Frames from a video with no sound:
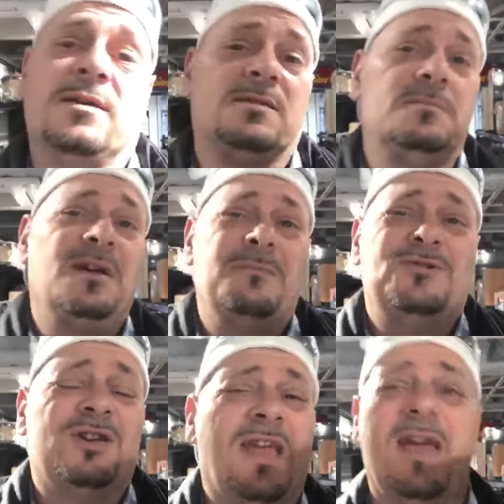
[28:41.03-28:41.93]

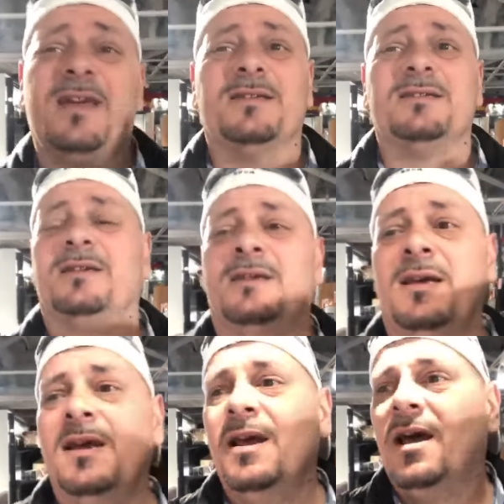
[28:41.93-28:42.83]
Sometimes you can't.
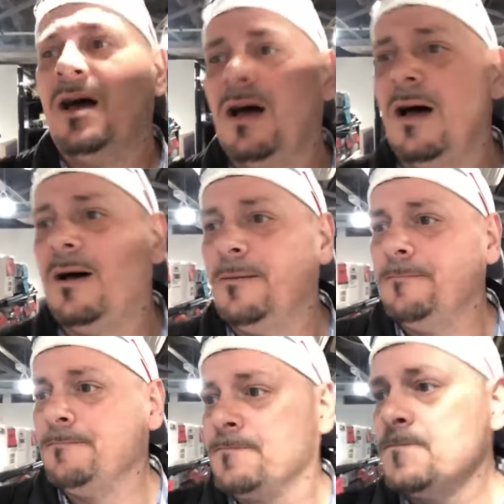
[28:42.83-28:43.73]

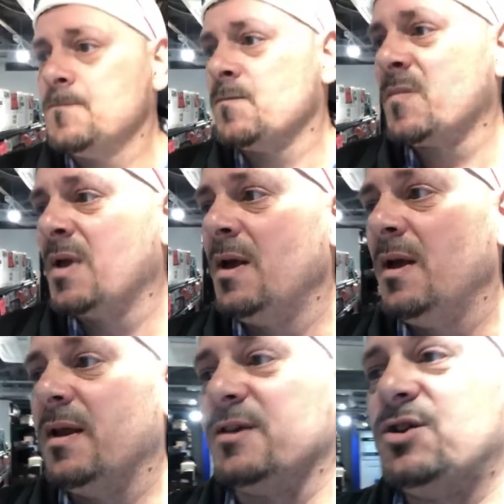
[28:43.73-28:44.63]

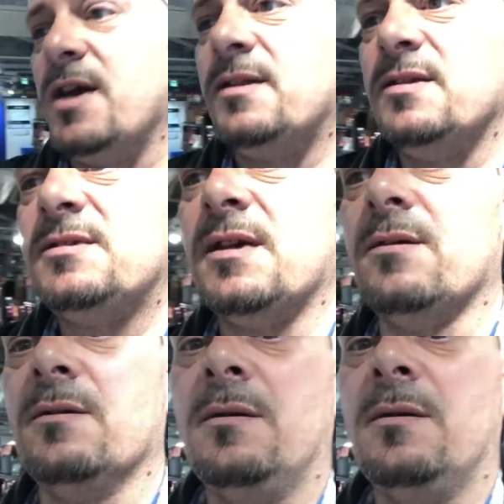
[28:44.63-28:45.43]
Like check this out.